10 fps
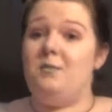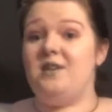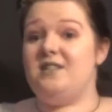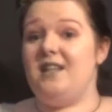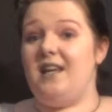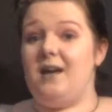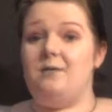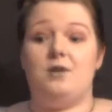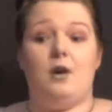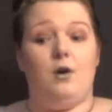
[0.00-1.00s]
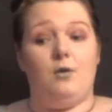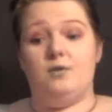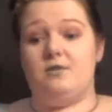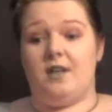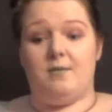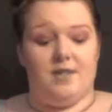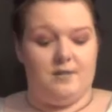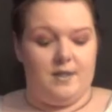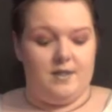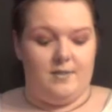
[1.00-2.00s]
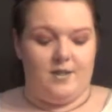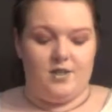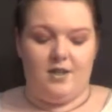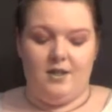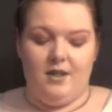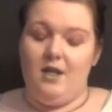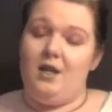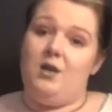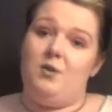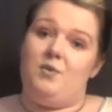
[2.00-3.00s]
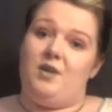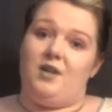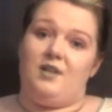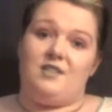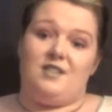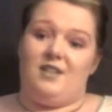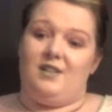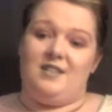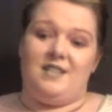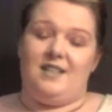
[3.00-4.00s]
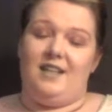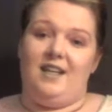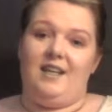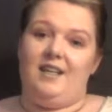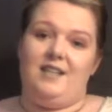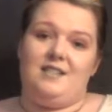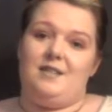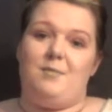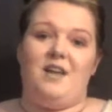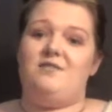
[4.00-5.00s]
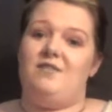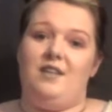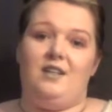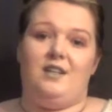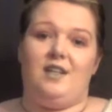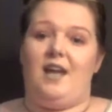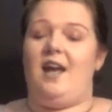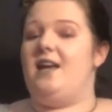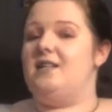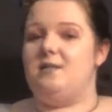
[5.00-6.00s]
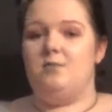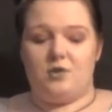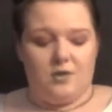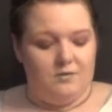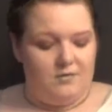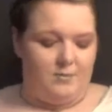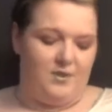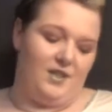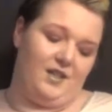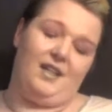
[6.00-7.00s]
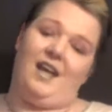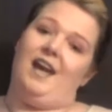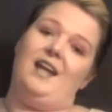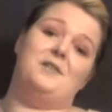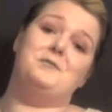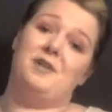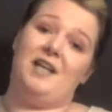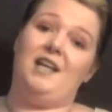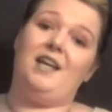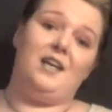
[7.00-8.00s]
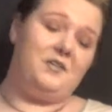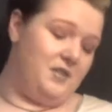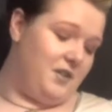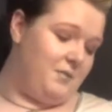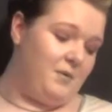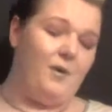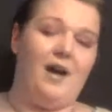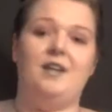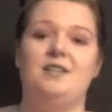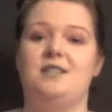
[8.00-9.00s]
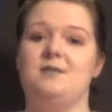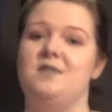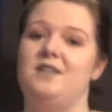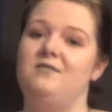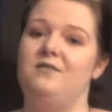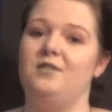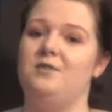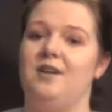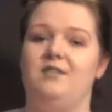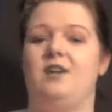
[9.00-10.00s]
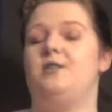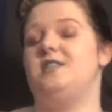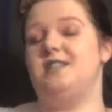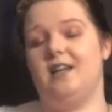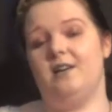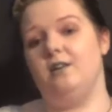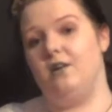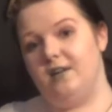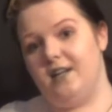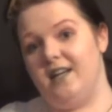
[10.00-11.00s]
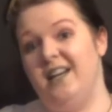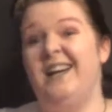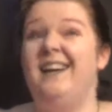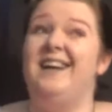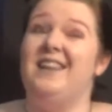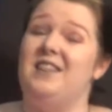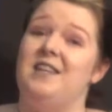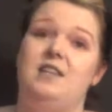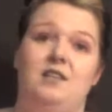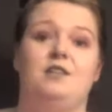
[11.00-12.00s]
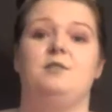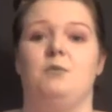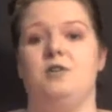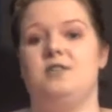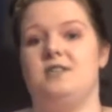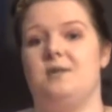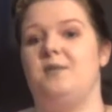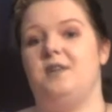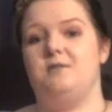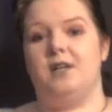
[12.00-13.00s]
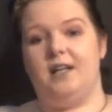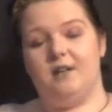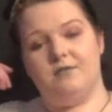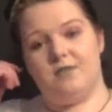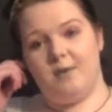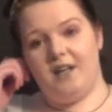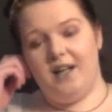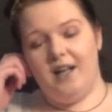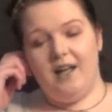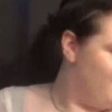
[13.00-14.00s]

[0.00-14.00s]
Personally, I would always recommend made to measure because honestly it's the best fit you're going to get, it's the most comfortable you're going to get, and really if you're going to be wearing something for 12 hours a day or longer, then you're going to want something really comfortable.